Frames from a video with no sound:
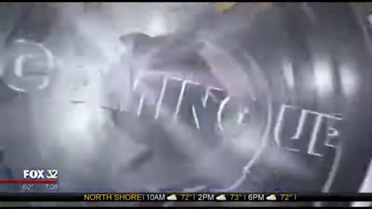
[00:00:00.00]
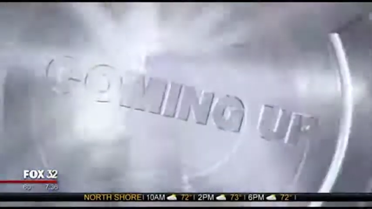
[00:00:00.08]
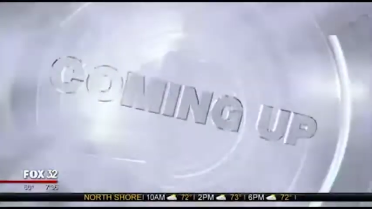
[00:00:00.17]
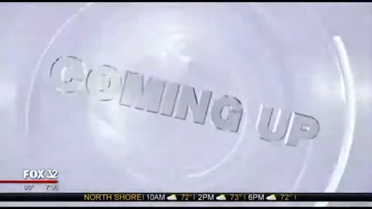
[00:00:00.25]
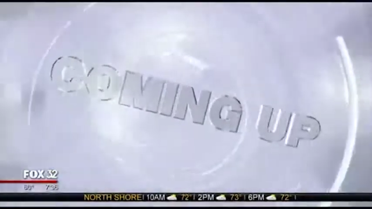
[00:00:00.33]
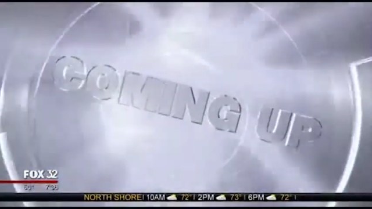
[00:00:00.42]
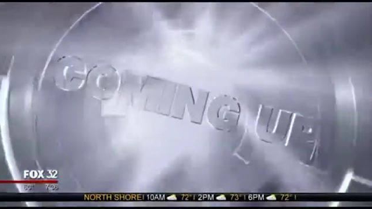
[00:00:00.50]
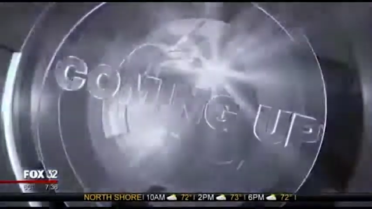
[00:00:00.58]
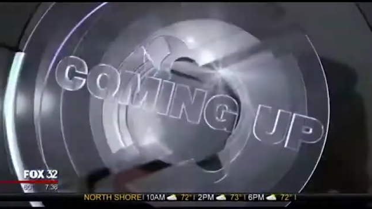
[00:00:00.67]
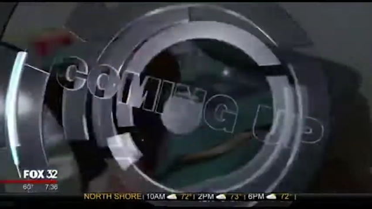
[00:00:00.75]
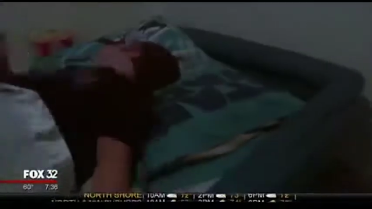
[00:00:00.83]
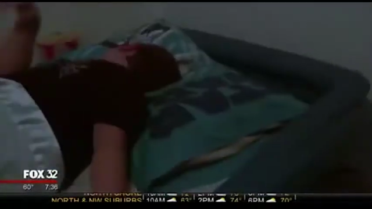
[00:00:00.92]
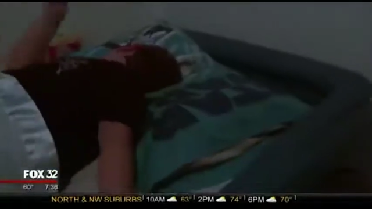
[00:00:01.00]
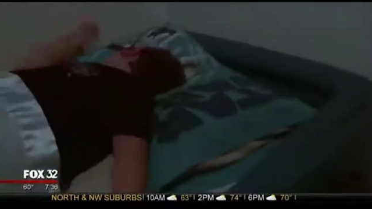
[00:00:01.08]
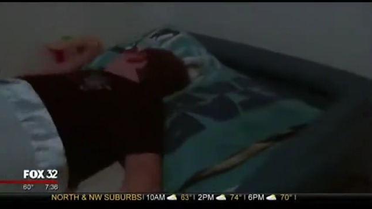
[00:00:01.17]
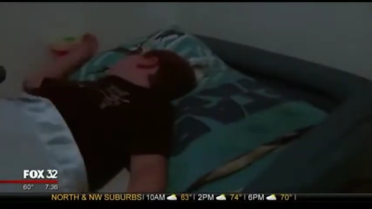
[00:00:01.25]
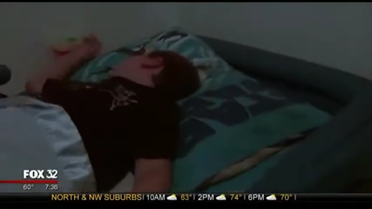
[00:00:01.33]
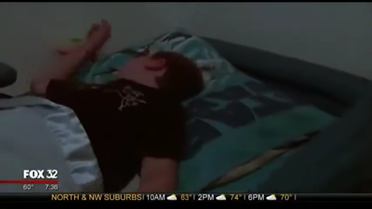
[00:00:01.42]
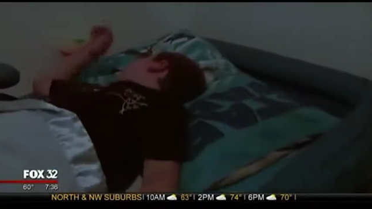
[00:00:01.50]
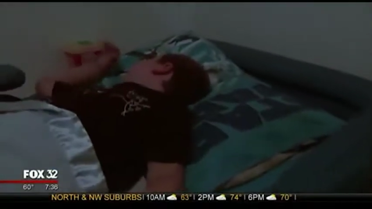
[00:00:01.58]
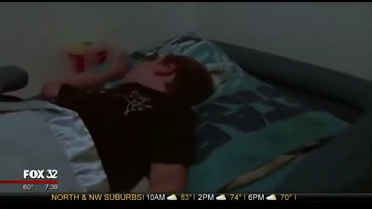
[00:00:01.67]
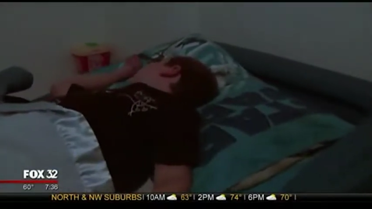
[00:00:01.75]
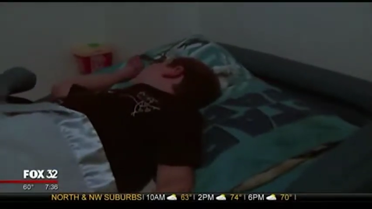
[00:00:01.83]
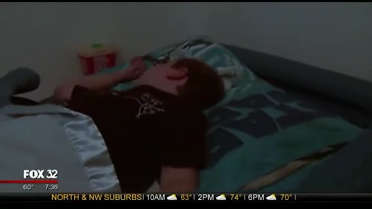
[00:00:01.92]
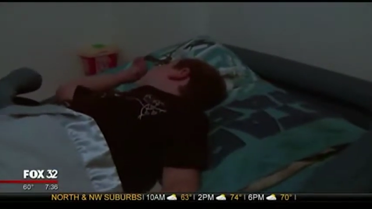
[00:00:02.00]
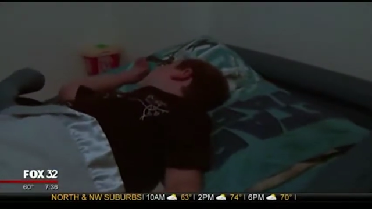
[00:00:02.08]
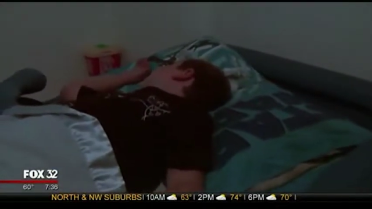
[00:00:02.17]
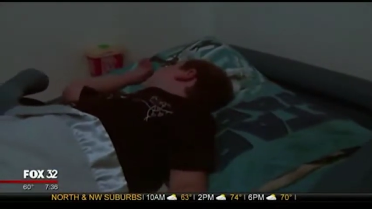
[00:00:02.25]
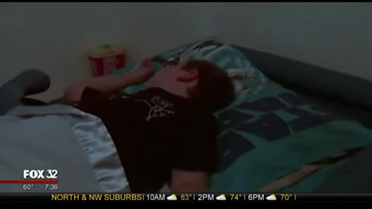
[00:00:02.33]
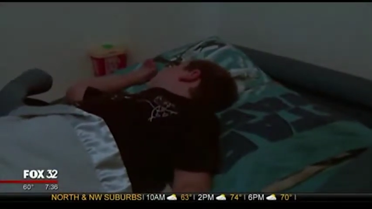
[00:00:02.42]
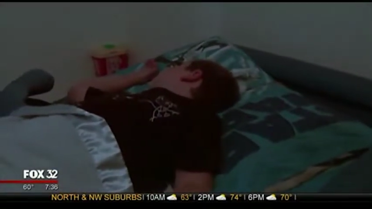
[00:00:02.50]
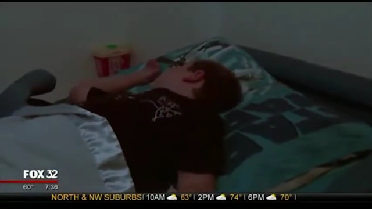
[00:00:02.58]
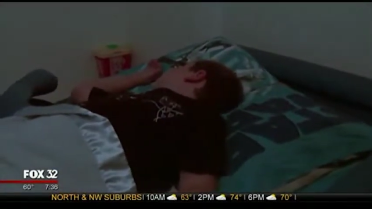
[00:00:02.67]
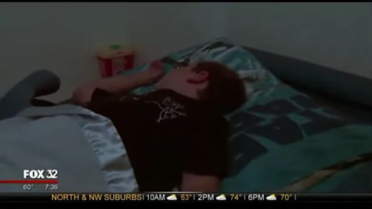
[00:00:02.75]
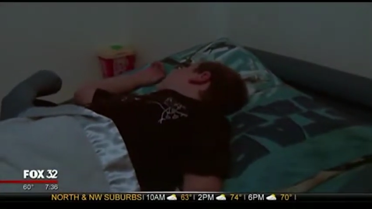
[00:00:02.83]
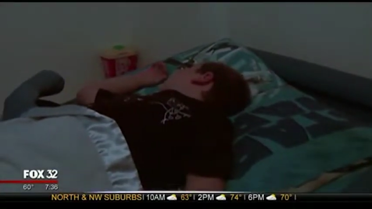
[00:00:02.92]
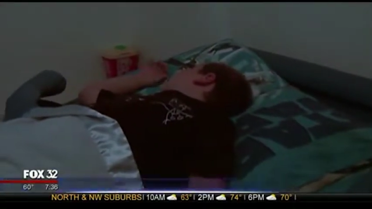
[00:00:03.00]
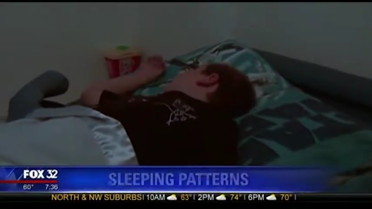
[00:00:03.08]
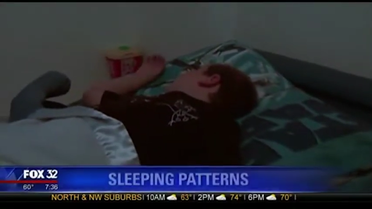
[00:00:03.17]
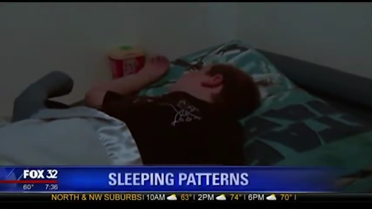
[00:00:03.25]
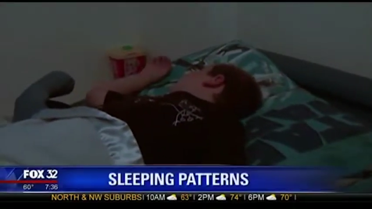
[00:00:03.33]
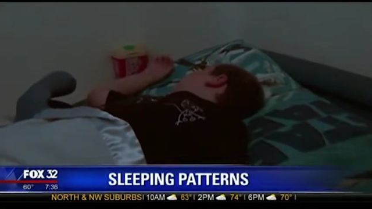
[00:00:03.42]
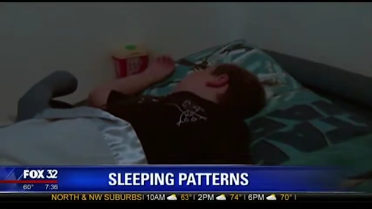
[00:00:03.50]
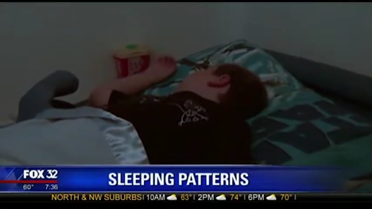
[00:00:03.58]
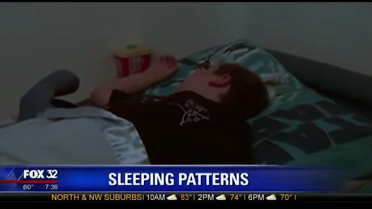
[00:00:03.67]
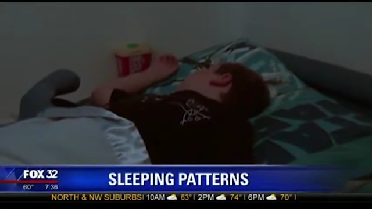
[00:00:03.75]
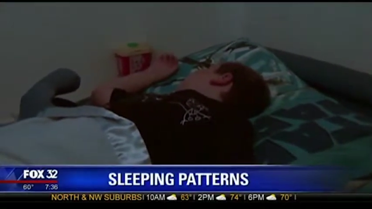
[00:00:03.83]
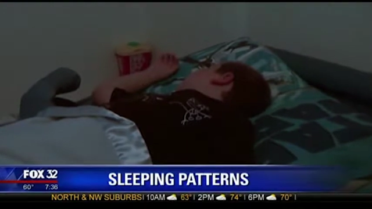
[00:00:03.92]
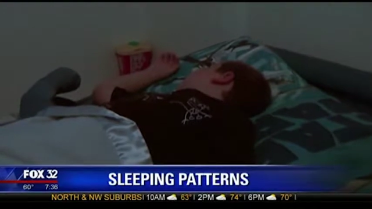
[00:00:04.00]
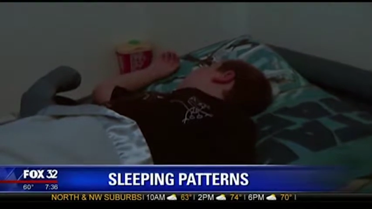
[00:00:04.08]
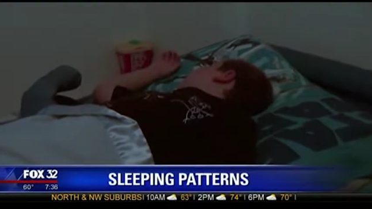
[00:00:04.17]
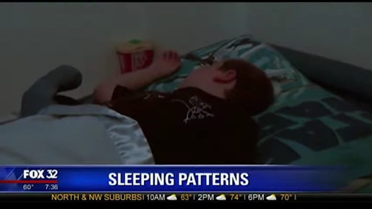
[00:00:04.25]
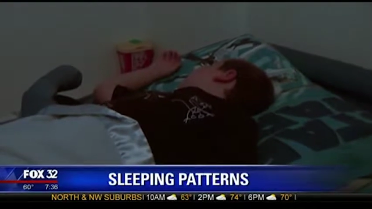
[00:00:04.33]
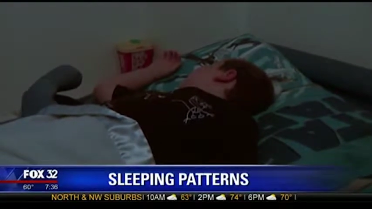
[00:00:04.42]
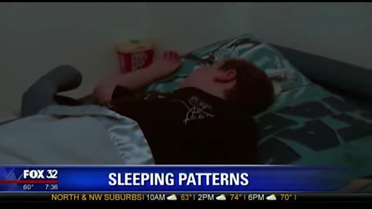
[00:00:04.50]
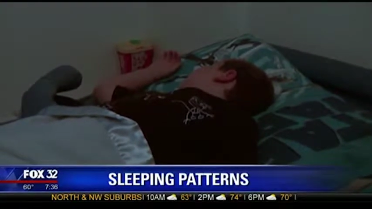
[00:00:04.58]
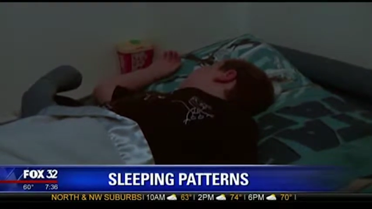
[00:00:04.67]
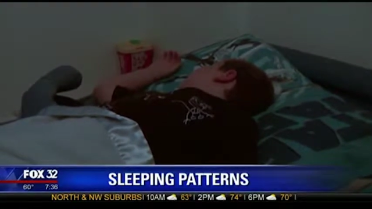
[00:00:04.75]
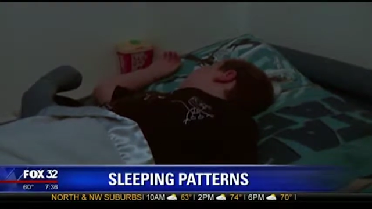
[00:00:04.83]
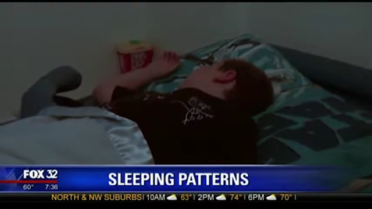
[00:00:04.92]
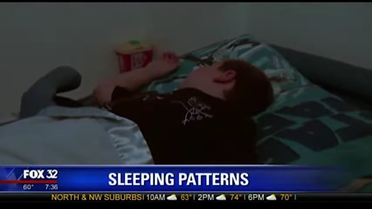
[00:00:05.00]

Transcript: Nobody's mouth can be seen.